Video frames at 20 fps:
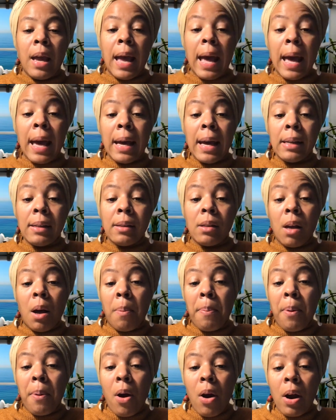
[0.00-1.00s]
as a
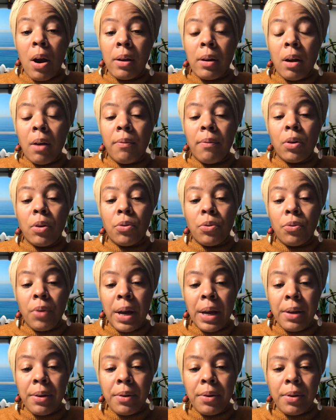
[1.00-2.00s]
part of a
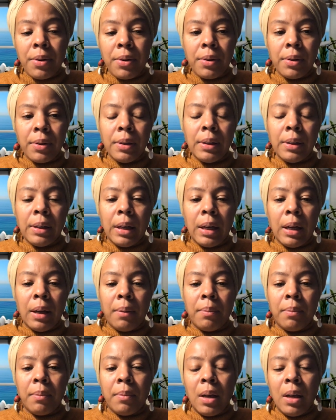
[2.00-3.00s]
greater
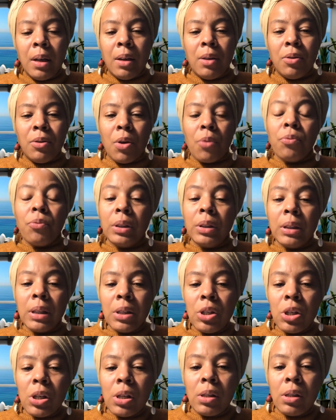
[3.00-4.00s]

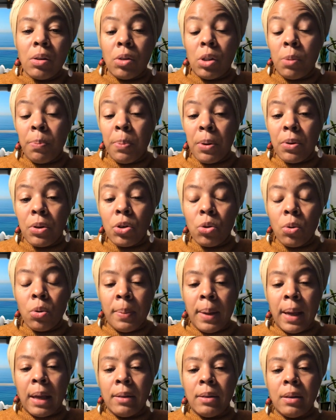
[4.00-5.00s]
religious or spiritual
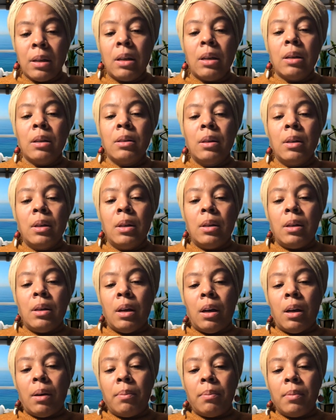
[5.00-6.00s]
mandate
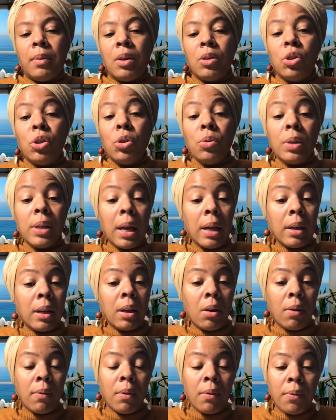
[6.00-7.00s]
to take
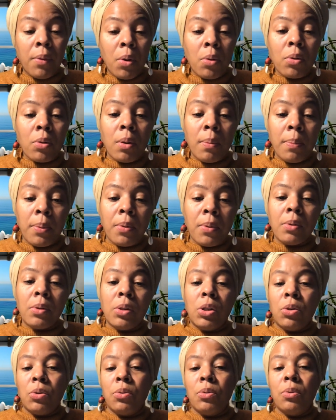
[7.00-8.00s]
care of the vulnerable,
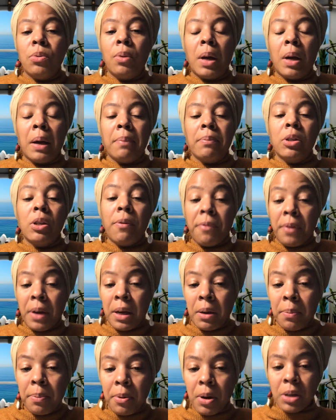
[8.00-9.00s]
to
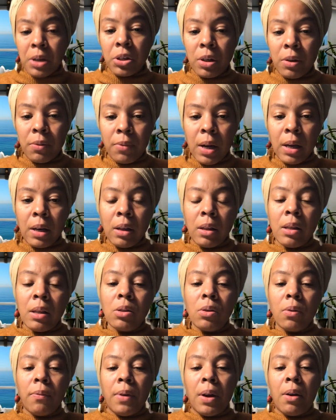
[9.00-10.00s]
fight oppression, right? And
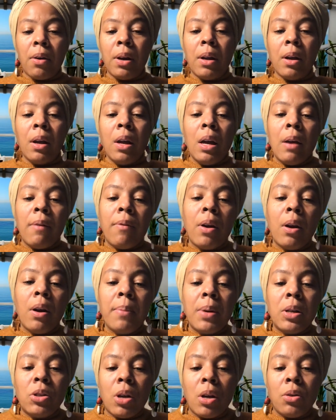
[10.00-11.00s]
these are very, very
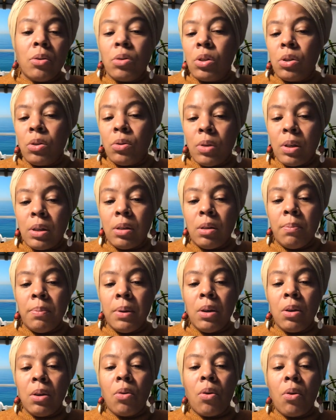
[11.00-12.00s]
much understood to
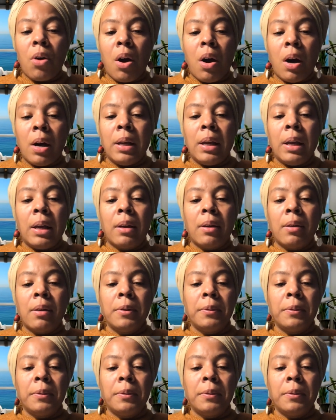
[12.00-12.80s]
be Quranic